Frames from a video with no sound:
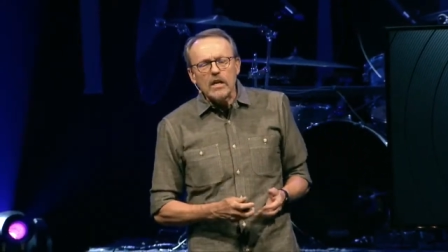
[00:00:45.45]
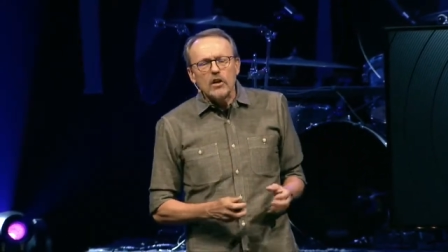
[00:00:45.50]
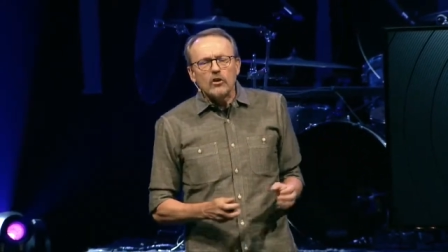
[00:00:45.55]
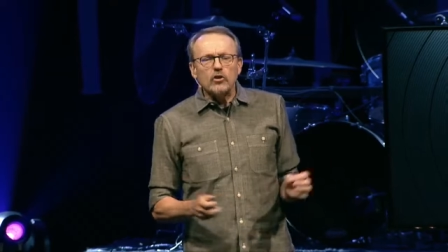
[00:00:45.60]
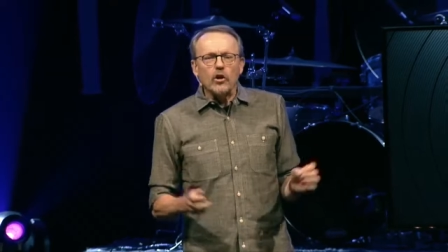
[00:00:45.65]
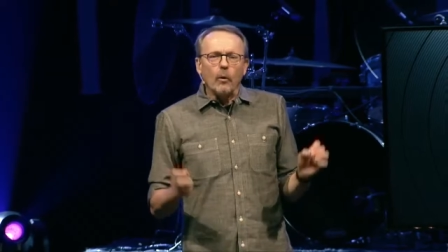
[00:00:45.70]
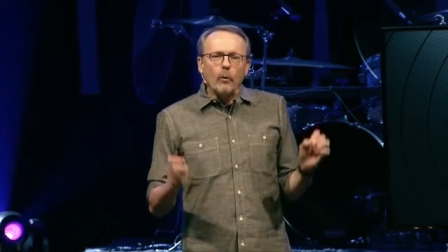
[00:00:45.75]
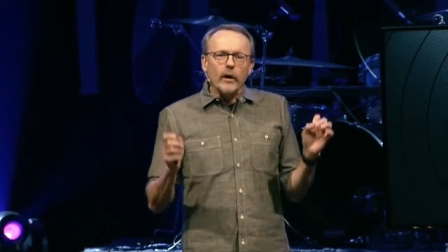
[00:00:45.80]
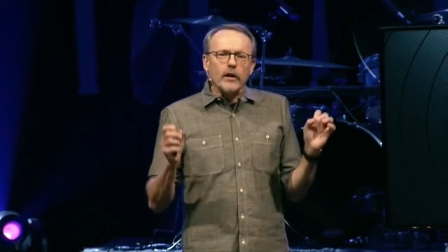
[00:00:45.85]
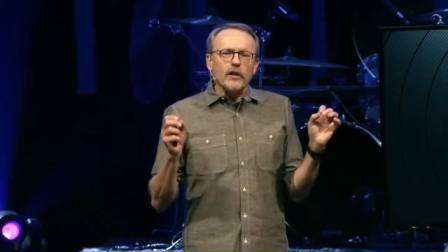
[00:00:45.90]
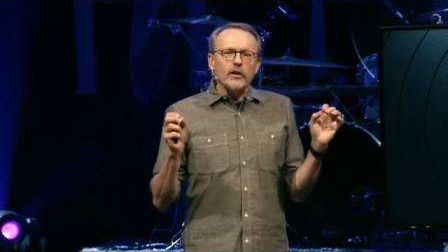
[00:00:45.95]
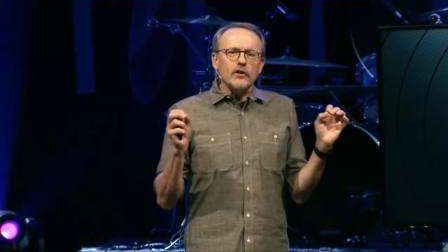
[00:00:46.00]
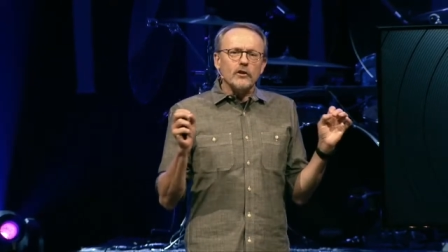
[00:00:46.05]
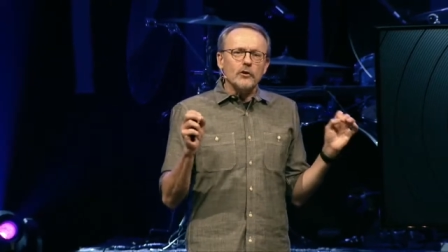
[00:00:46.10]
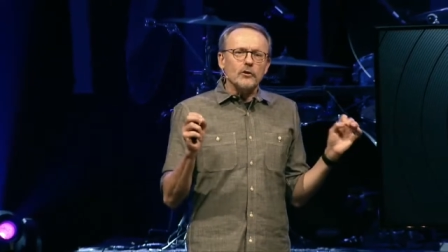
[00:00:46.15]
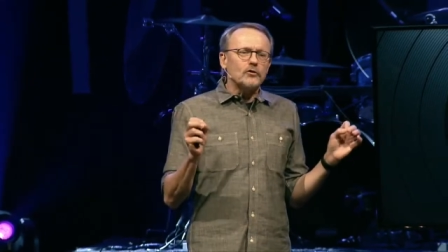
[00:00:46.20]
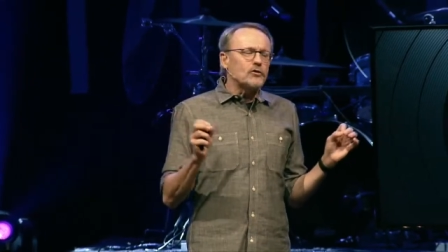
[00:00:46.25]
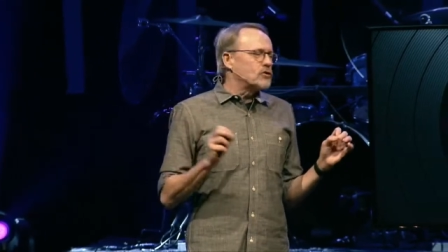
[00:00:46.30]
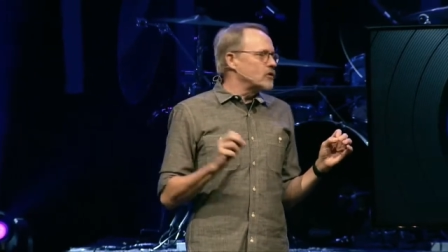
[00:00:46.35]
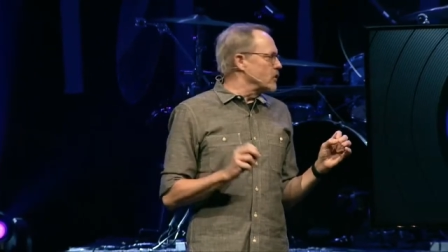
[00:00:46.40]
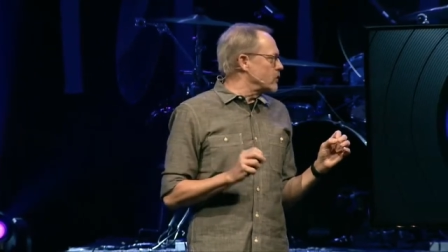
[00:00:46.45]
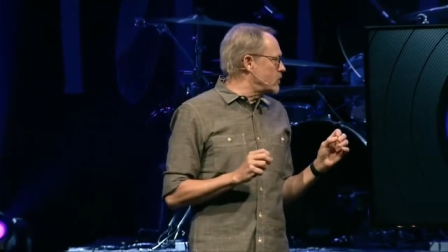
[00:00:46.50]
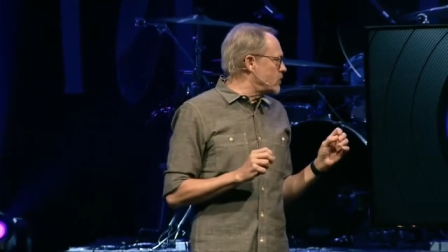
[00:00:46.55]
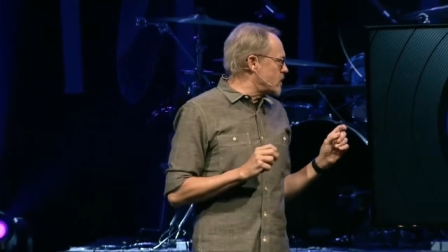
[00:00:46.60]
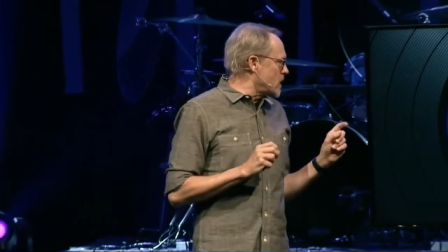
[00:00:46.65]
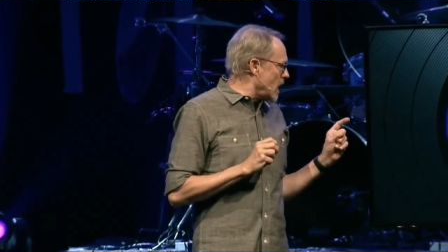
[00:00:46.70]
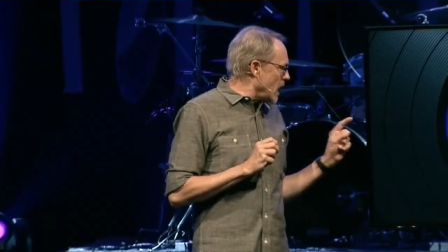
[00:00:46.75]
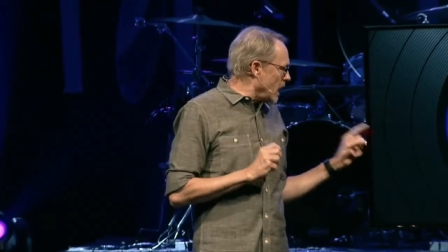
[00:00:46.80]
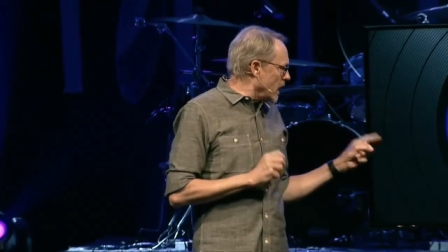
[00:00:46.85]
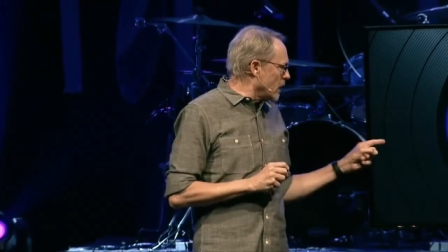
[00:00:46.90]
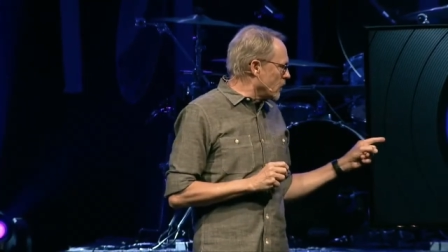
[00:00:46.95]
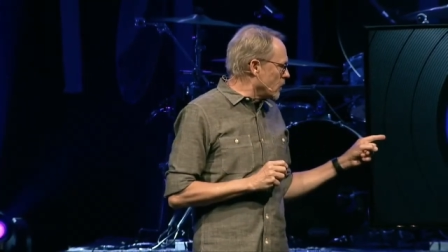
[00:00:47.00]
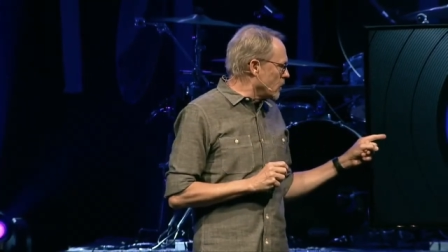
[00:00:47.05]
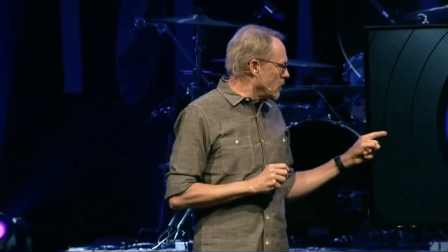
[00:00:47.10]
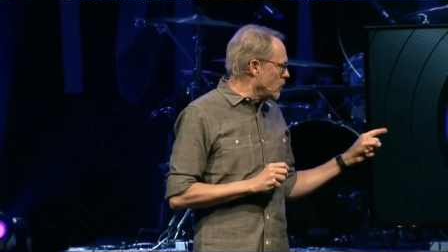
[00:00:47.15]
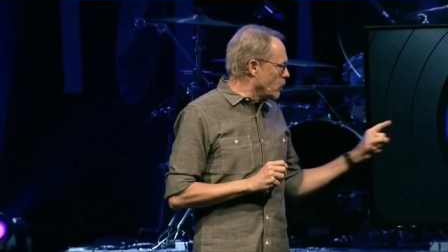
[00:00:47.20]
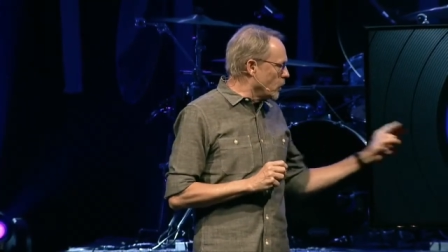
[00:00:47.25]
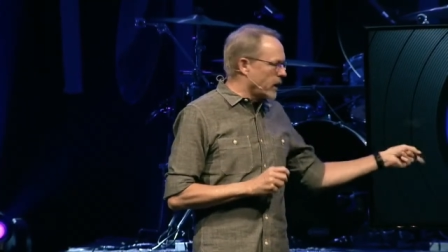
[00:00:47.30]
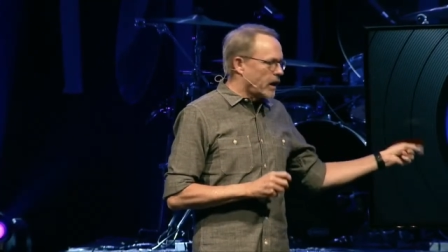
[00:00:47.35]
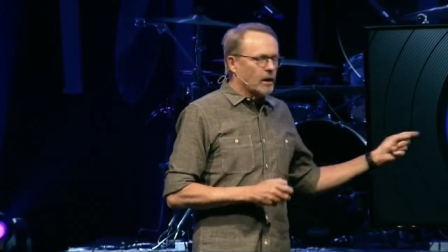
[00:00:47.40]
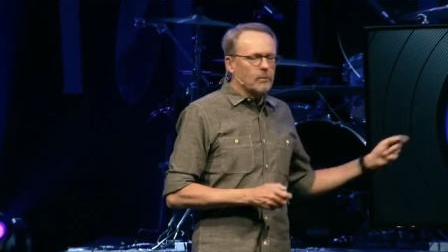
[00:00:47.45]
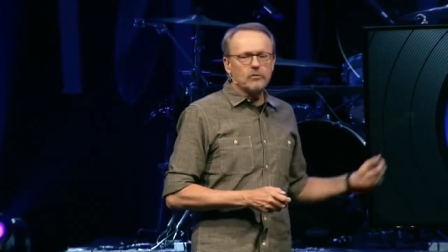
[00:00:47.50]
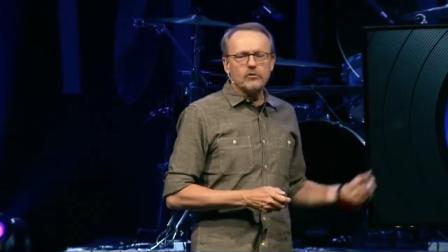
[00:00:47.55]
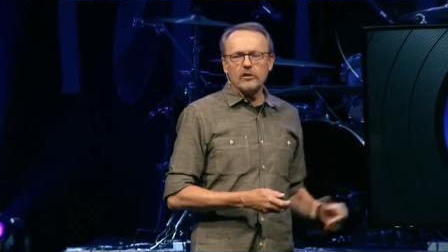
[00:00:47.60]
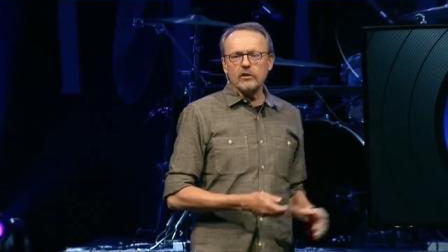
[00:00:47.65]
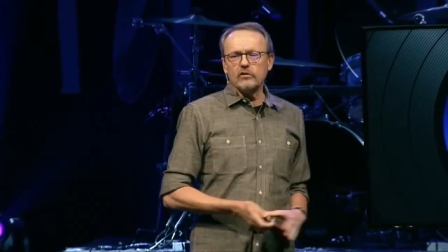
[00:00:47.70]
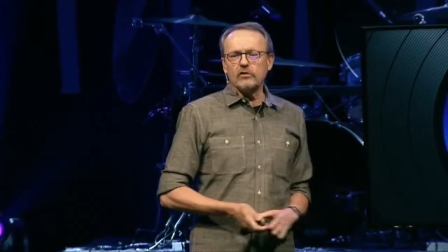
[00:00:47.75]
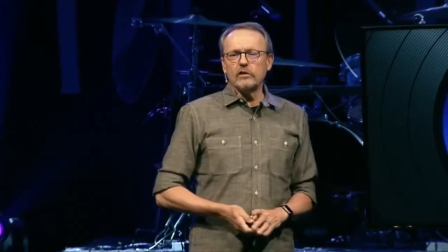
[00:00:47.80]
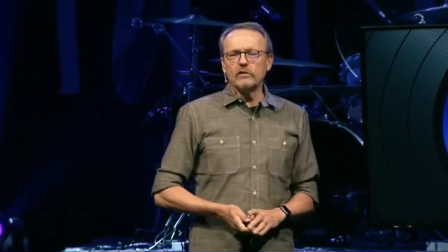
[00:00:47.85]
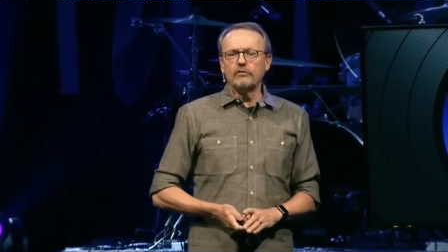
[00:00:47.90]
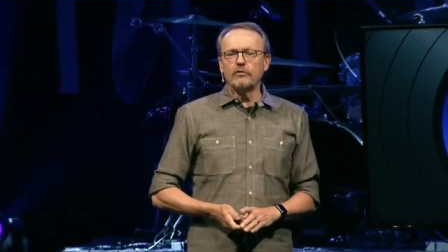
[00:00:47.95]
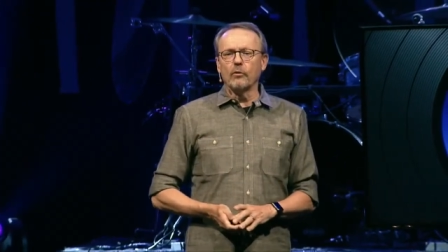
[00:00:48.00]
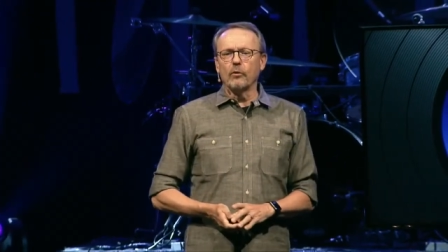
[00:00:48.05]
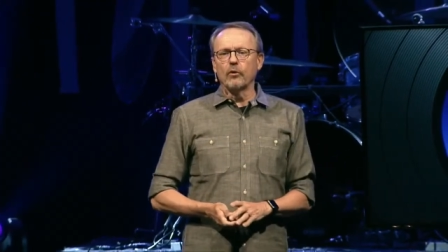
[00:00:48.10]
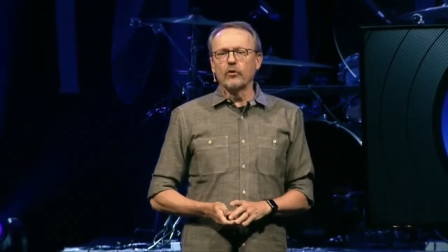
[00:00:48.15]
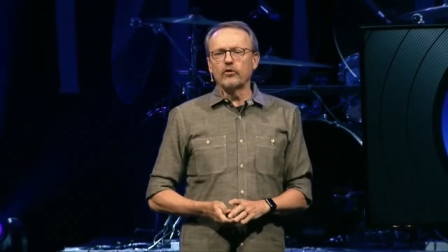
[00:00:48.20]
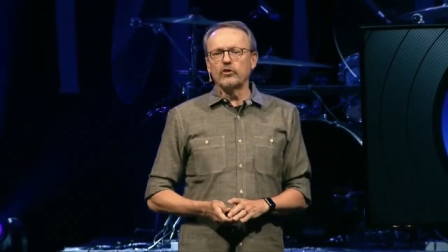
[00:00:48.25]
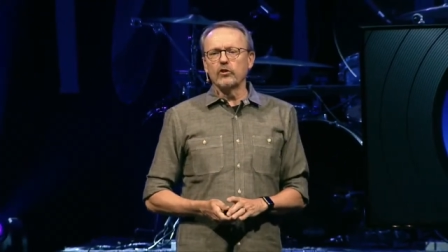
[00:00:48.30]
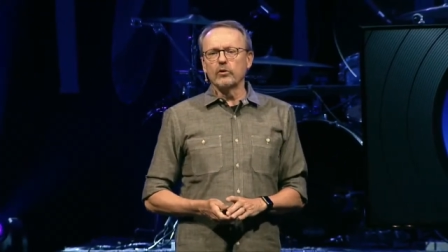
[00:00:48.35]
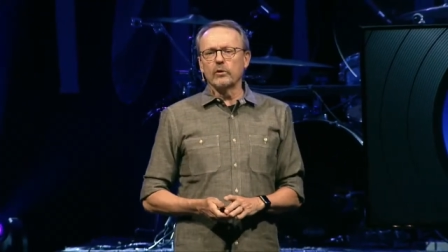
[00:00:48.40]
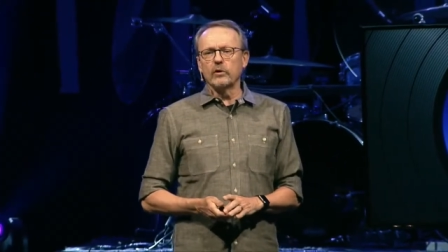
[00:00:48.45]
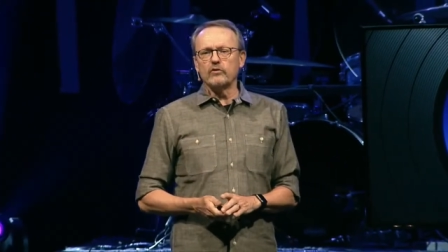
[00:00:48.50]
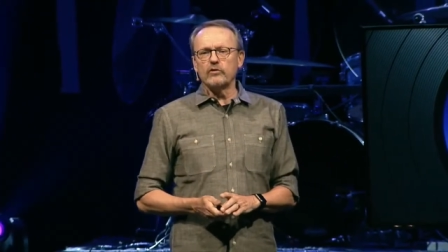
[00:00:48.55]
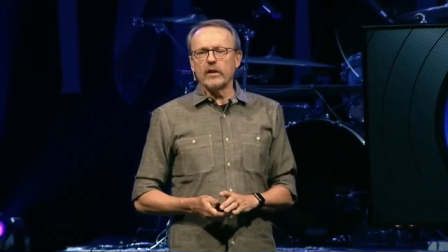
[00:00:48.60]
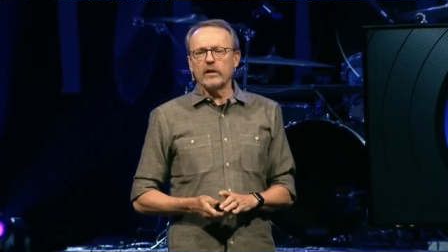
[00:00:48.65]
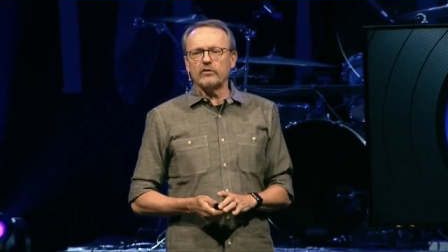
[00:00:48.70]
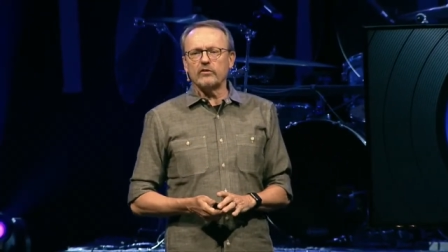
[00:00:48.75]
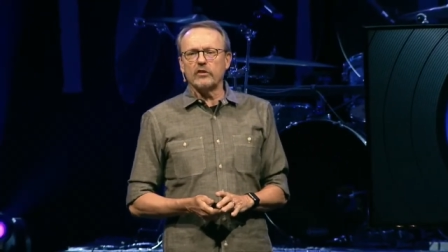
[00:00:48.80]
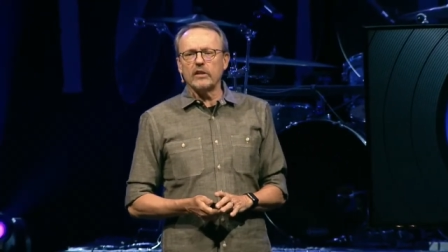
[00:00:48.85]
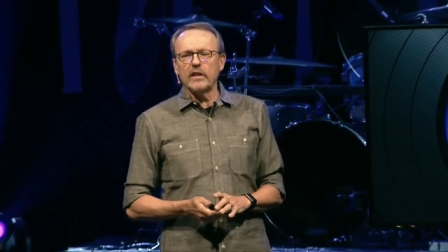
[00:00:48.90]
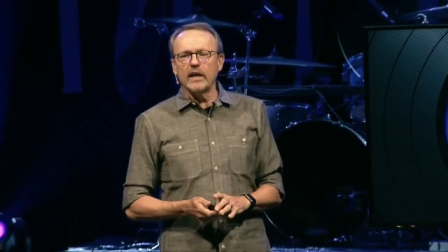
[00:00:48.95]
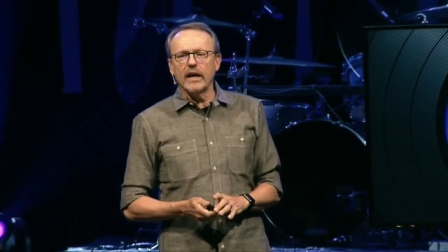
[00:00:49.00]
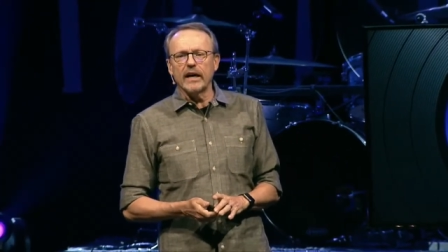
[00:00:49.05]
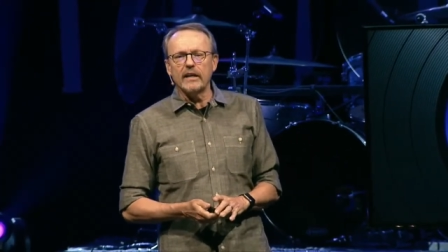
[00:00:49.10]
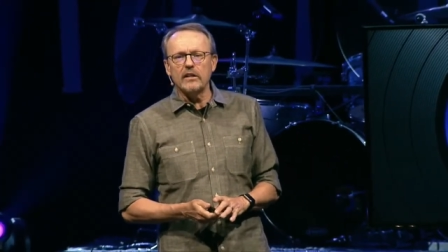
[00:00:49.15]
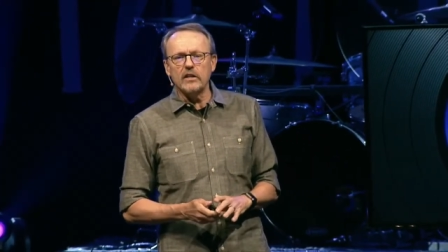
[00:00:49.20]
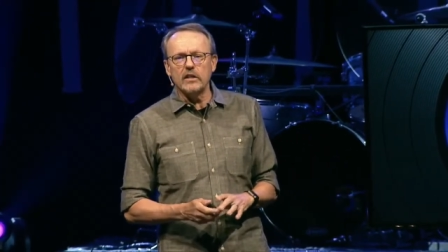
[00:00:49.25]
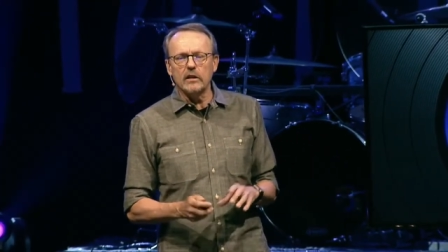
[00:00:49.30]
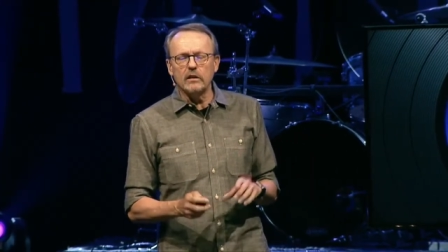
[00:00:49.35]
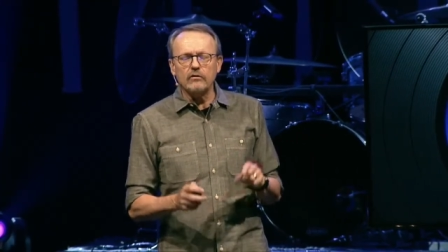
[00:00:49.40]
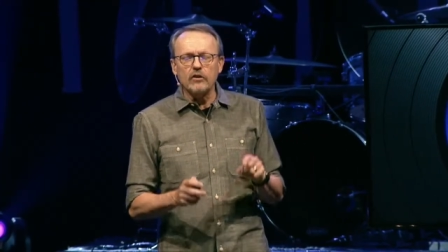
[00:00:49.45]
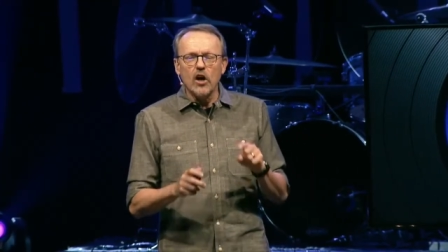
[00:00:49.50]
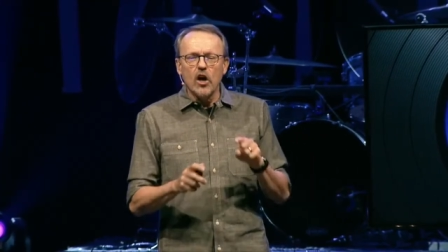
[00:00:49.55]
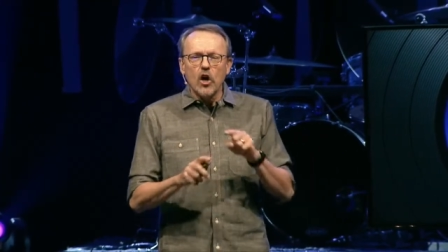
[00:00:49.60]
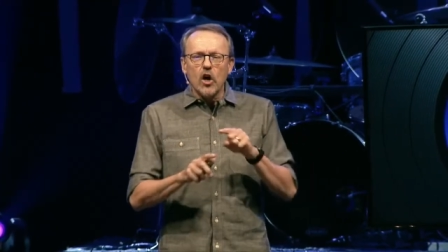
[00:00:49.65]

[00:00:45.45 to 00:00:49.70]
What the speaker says: So I want to use this title, When I'm 64, to address the idea of